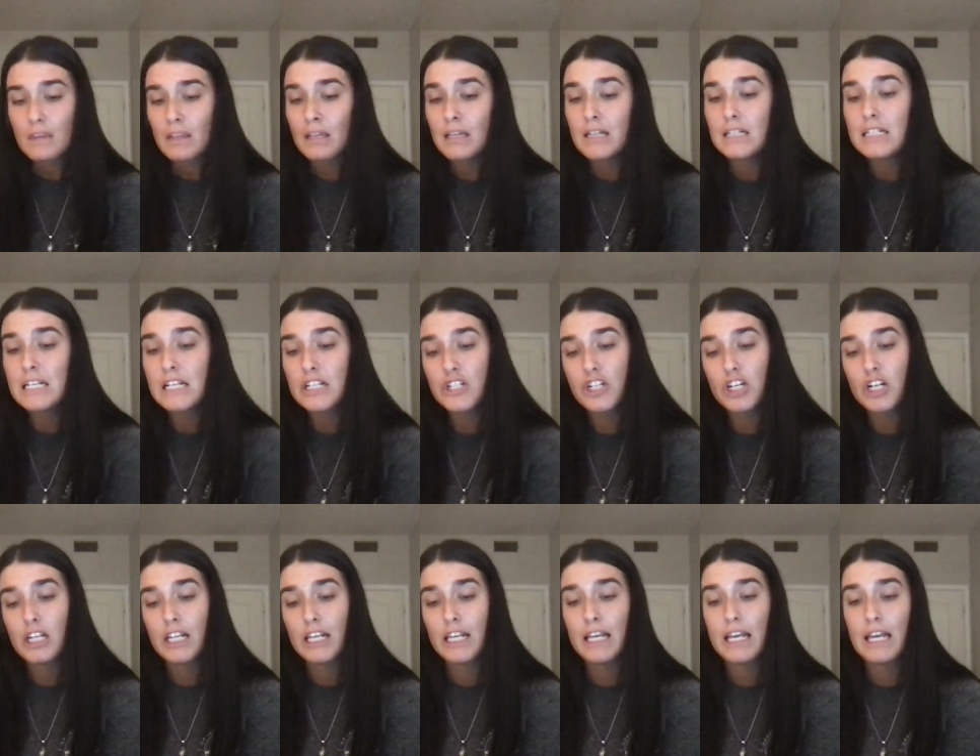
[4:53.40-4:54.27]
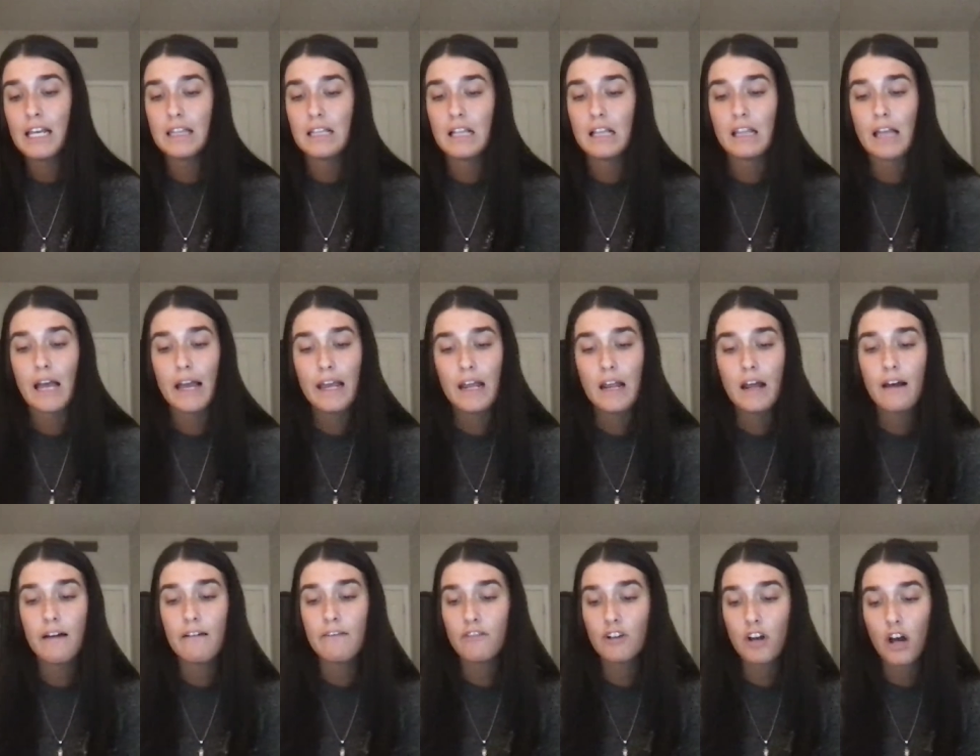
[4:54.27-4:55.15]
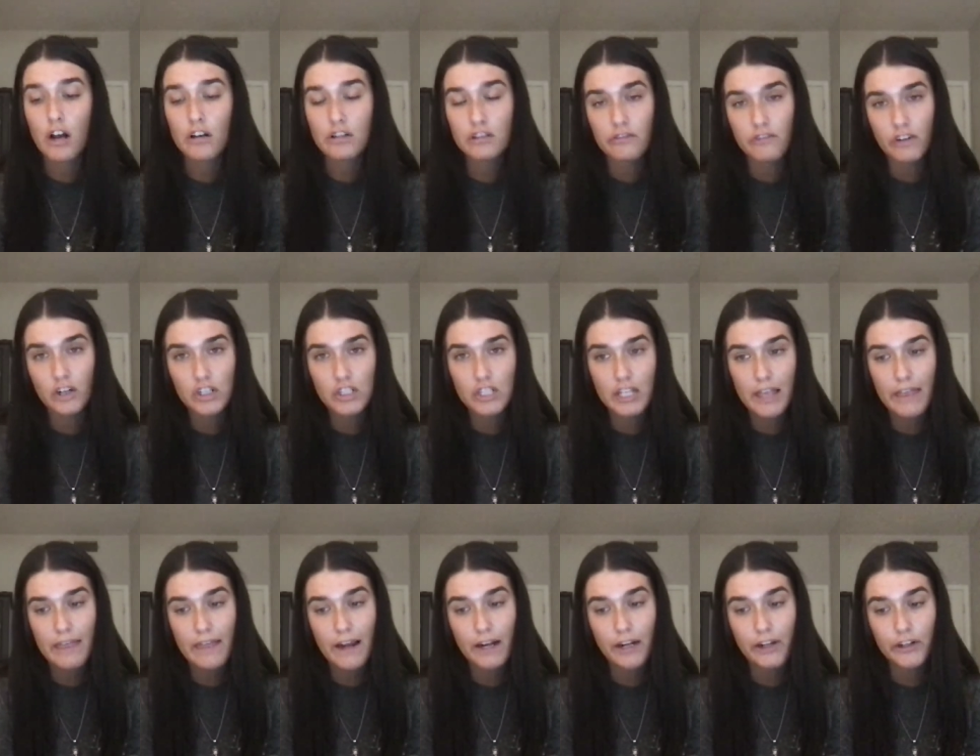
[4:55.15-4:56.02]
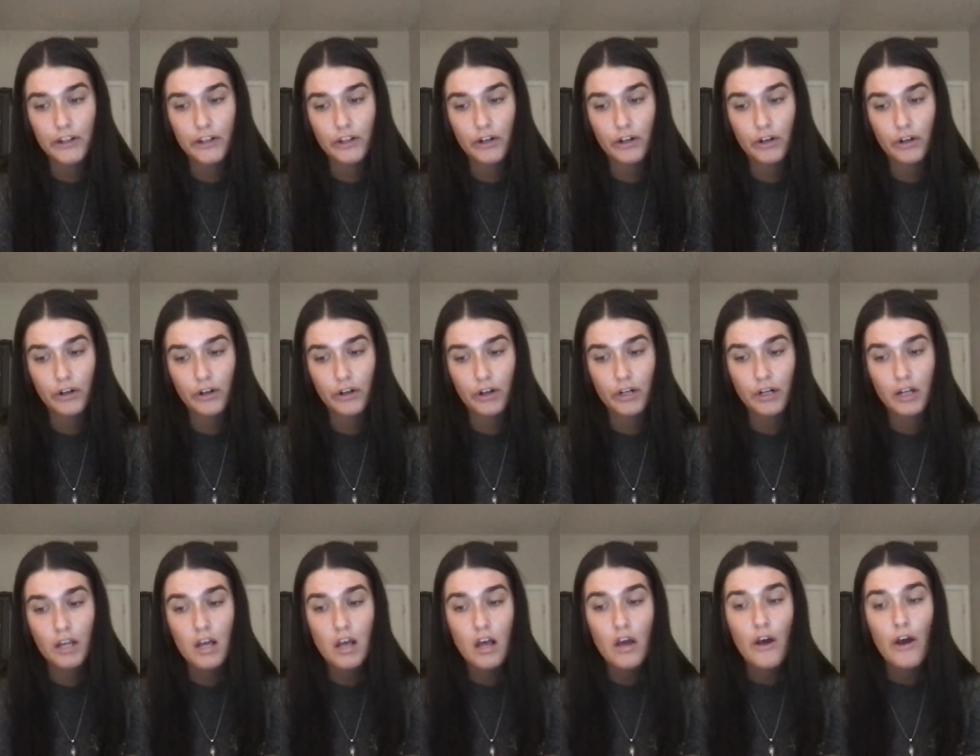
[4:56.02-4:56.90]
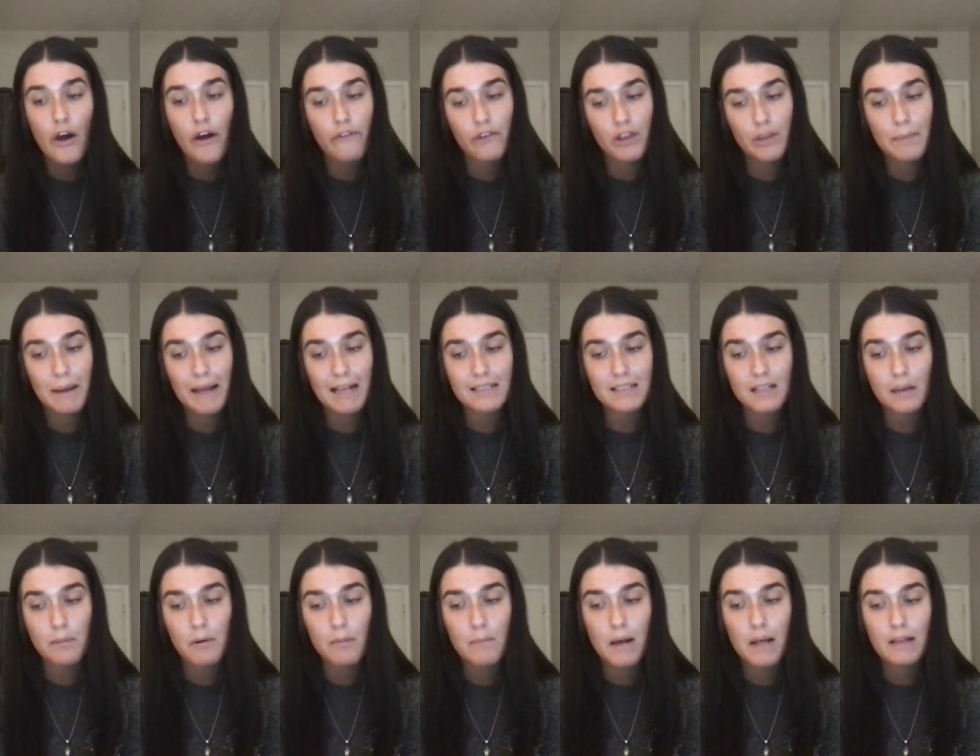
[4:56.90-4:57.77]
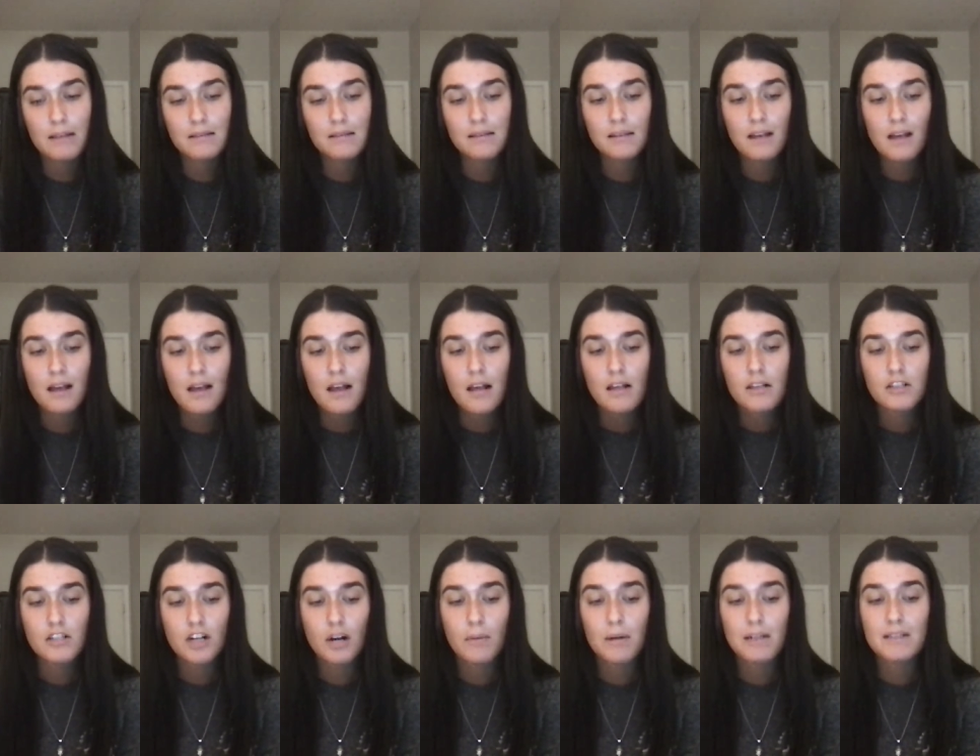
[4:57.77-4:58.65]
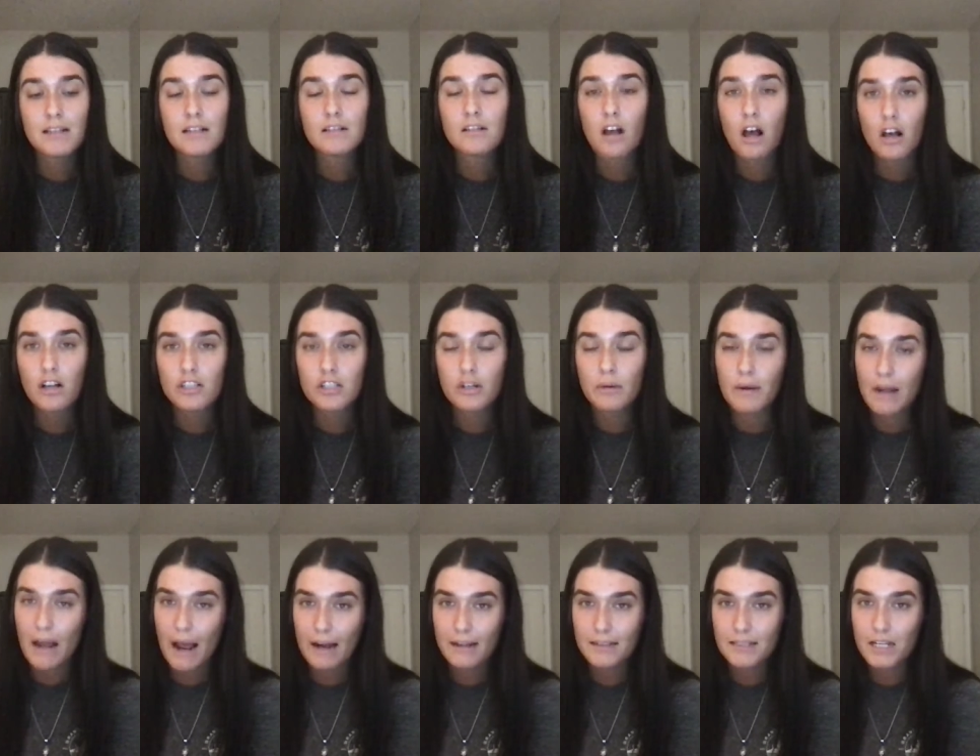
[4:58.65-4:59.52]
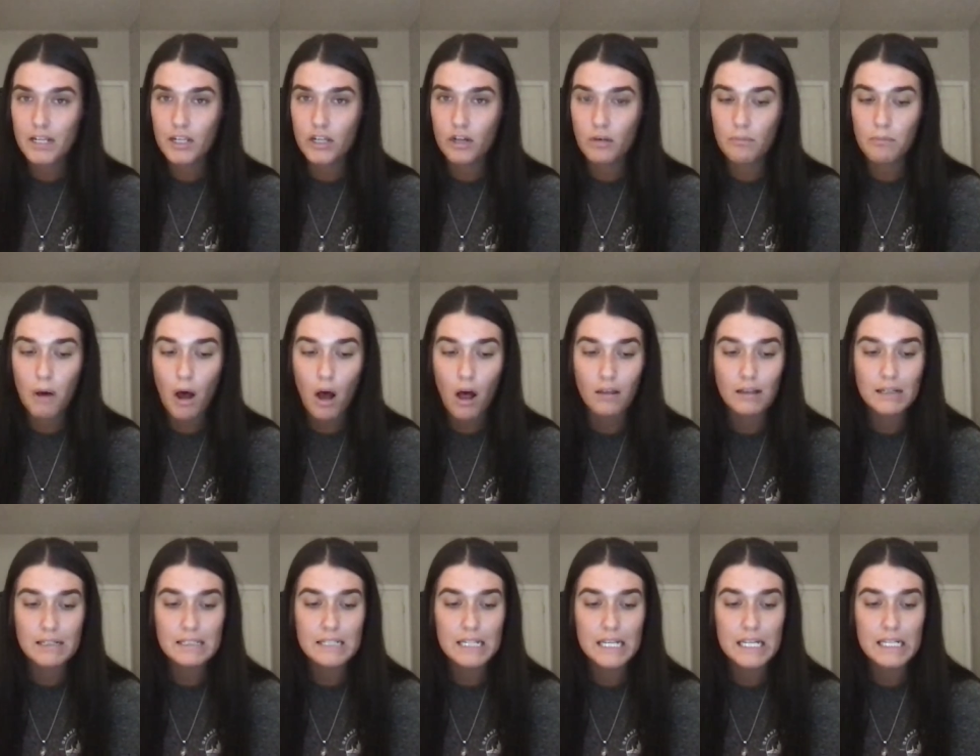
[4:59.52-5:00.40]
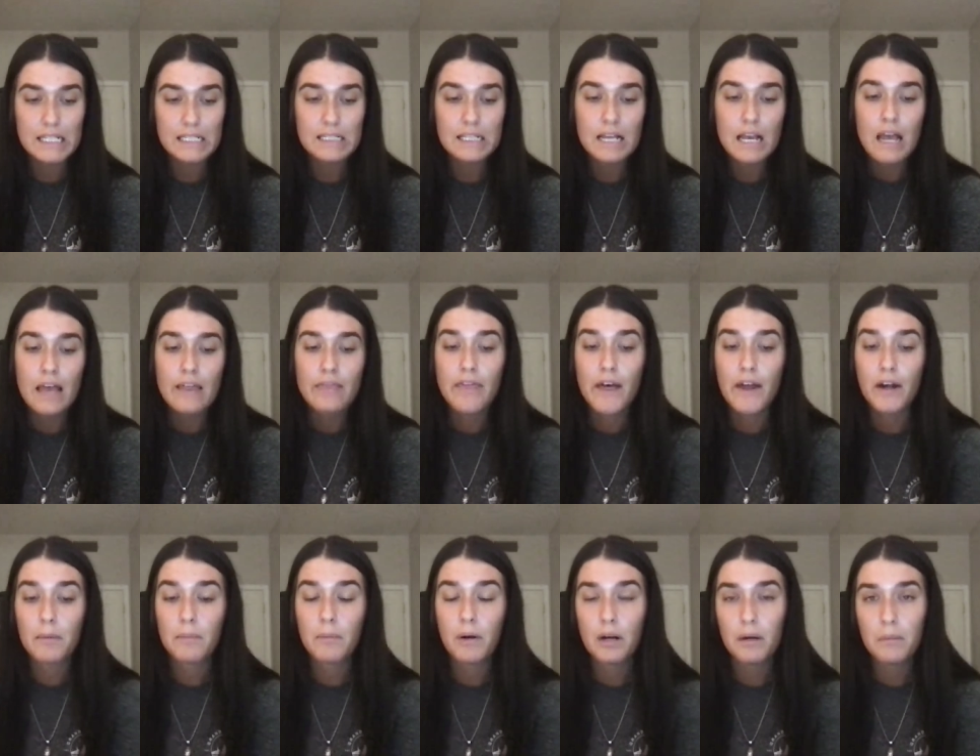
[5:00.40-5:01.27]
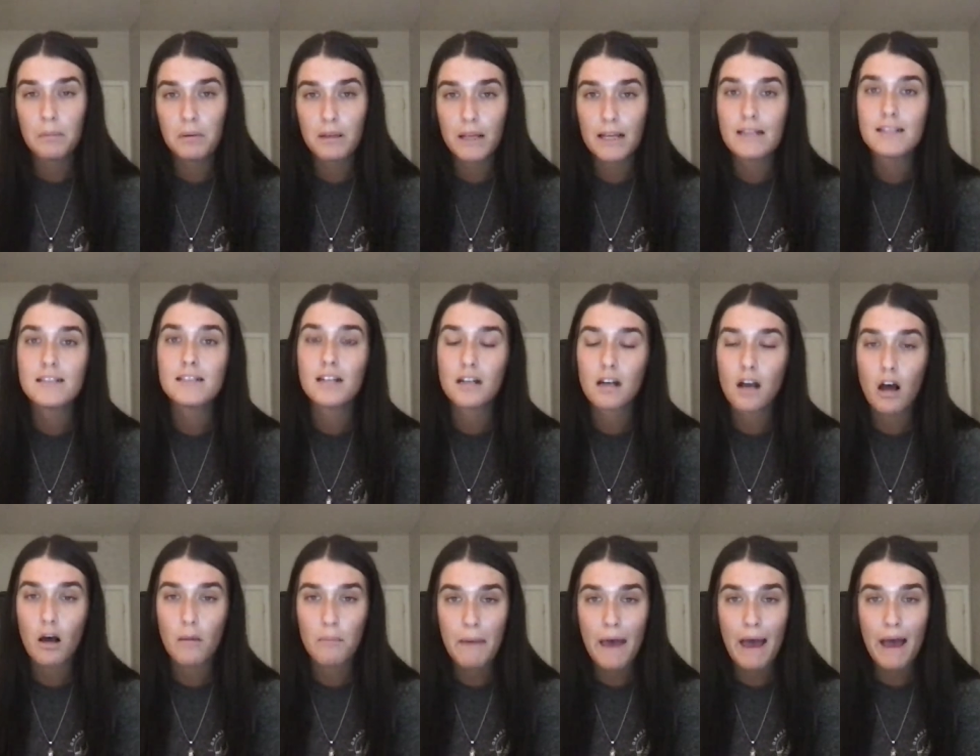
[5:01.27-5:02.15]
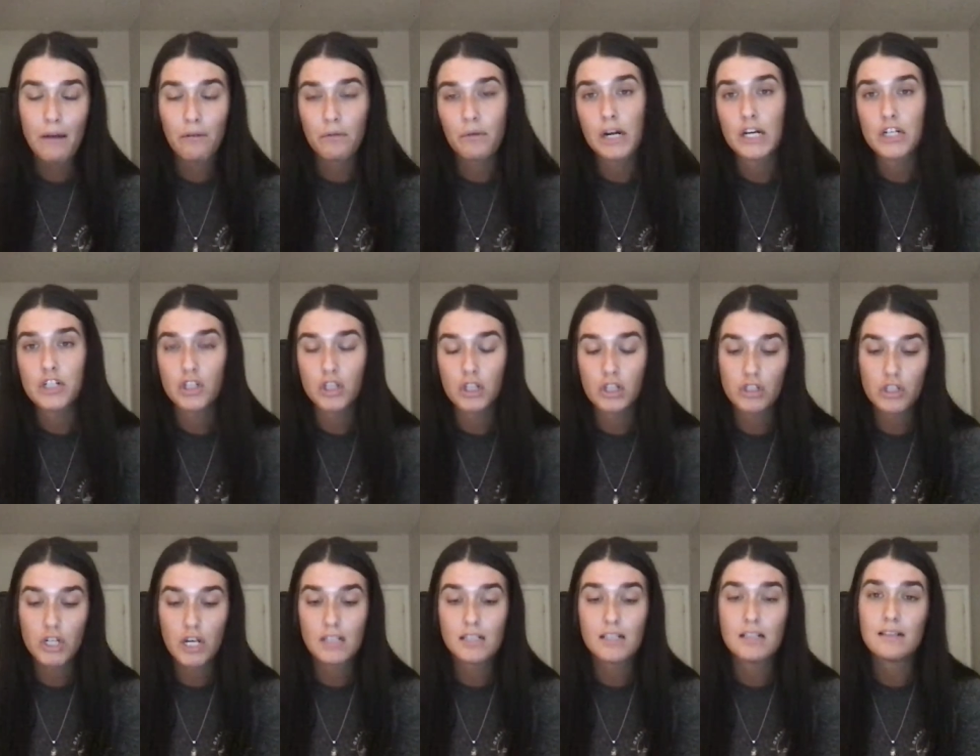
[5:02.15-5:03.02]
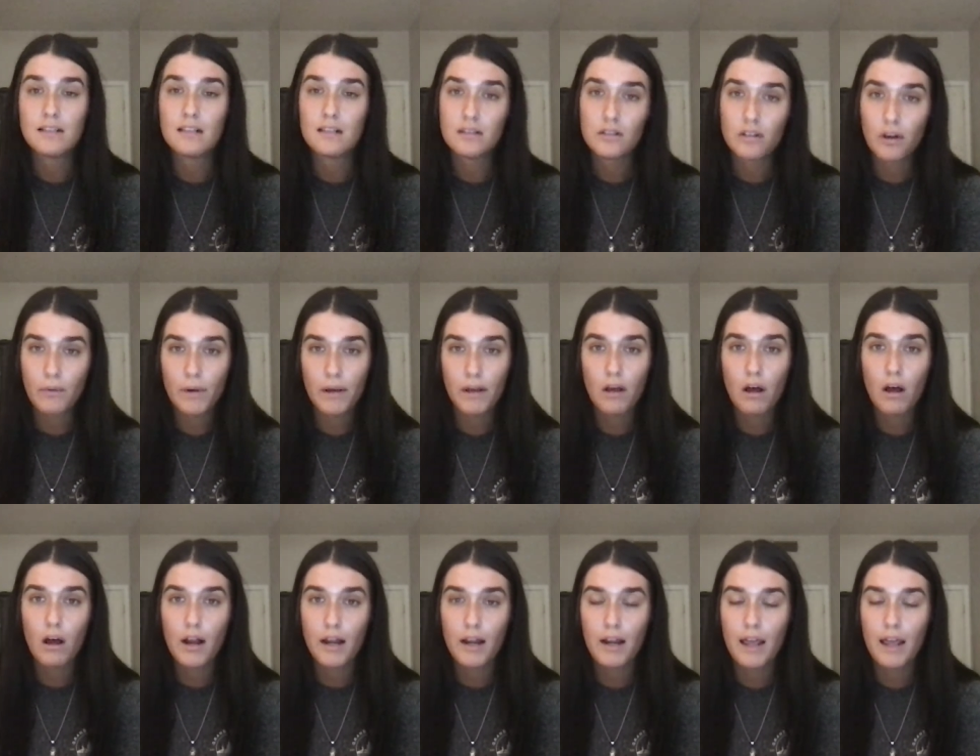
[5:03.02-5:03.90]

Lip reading: Additionally, in the light of controversy that occurred over the past couple months, Starbucks has also enacted new policies that are put in place to combat racial injustices going on